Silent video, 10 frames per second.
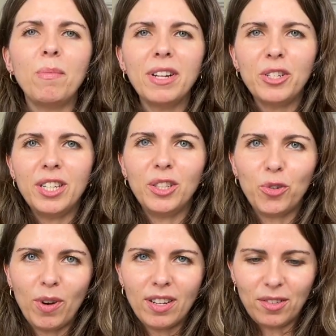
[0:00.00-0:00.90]
matching
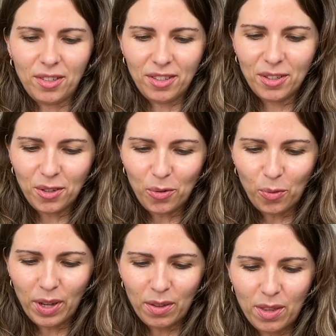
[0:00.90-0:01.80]
trousers
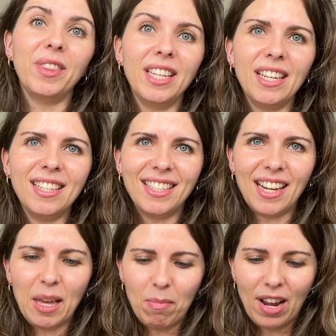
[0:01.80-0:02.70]
with the
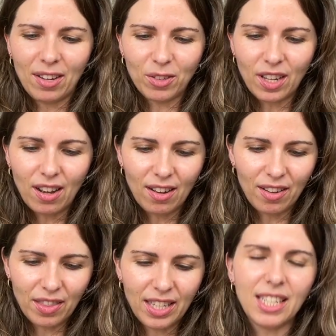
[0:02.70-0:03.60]
Zelia Blouse
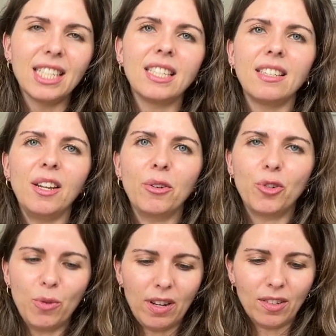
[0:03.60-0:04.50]
are the Cilio
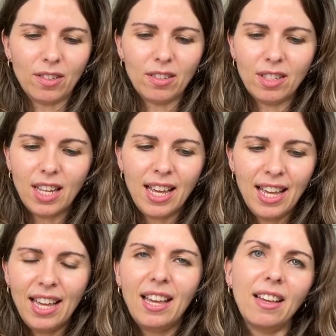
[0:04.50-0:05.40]
Trousers,
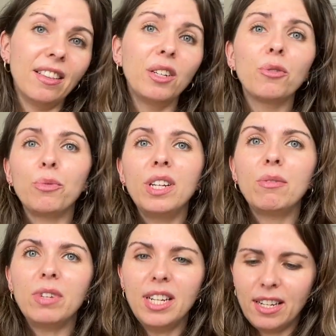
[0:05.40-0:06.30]
and they go really,
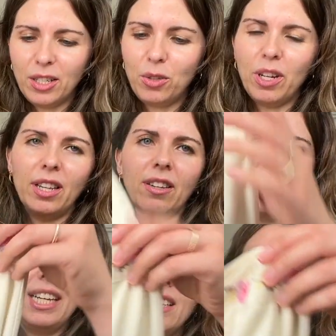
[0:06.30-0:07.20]
really nice together.
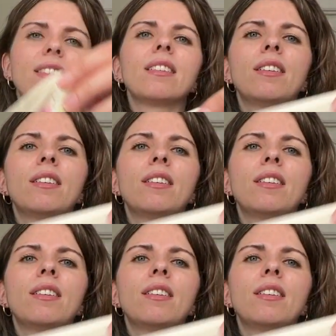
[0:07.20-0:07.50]
It's